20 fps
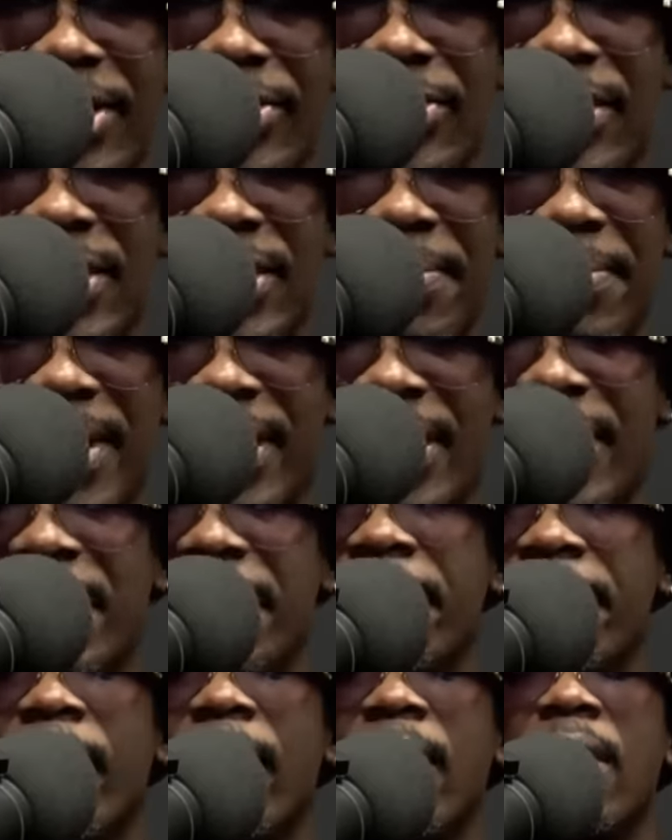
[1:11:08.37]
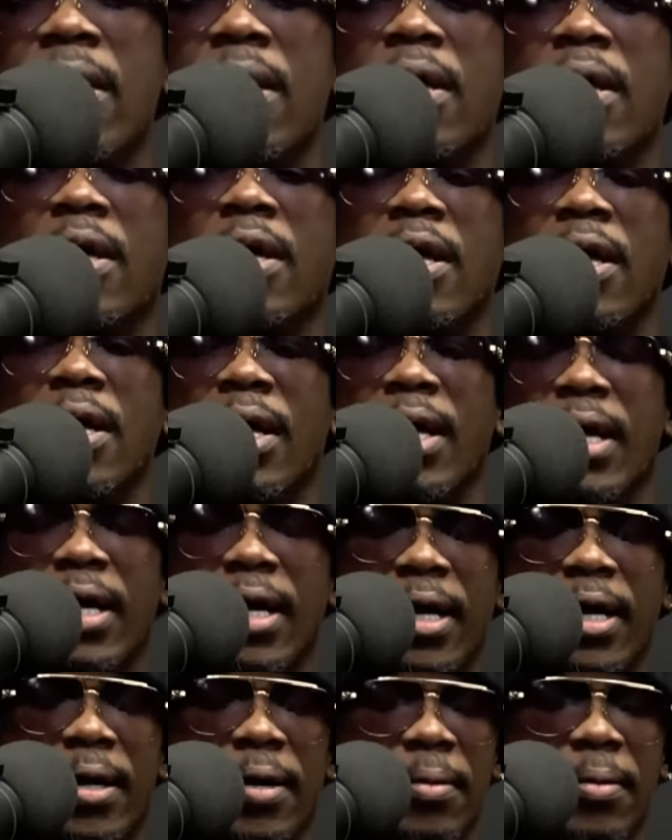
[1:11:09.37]
something like that.
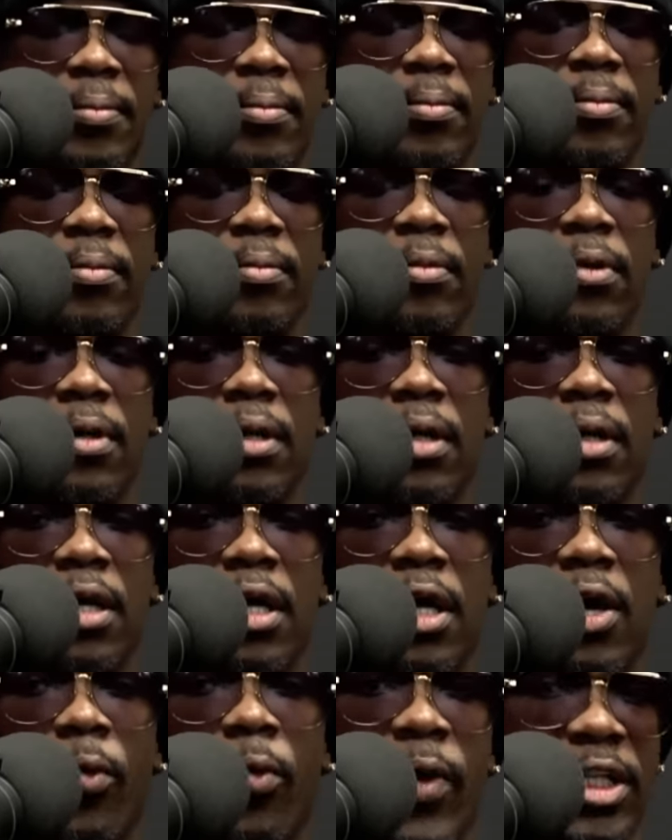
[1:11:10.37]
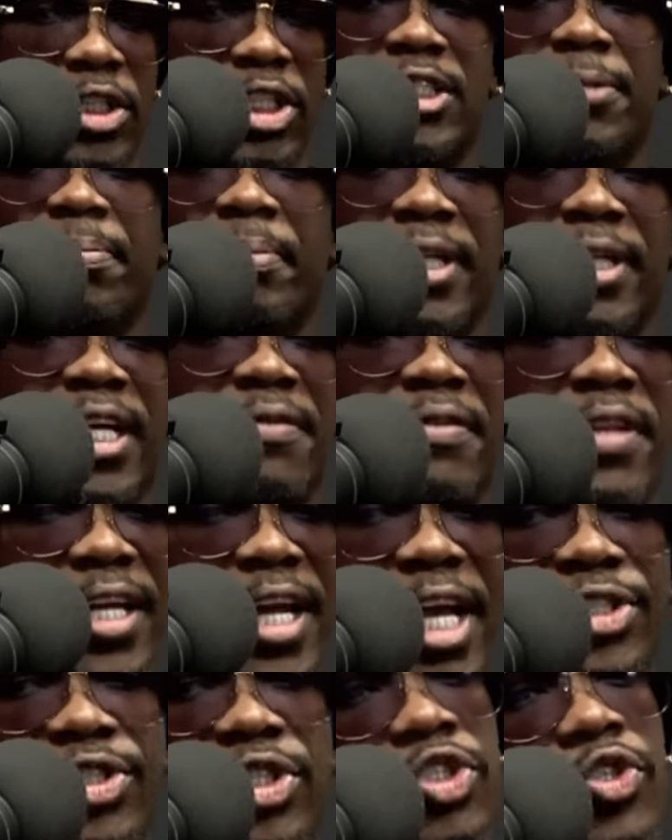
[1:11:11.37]
Um, we just believe that
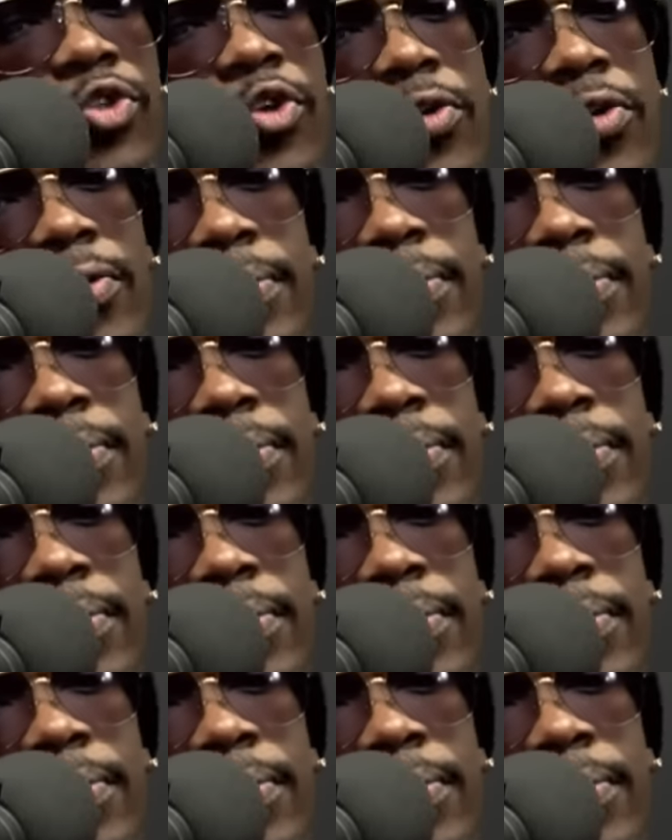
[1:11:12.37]
that's the truth.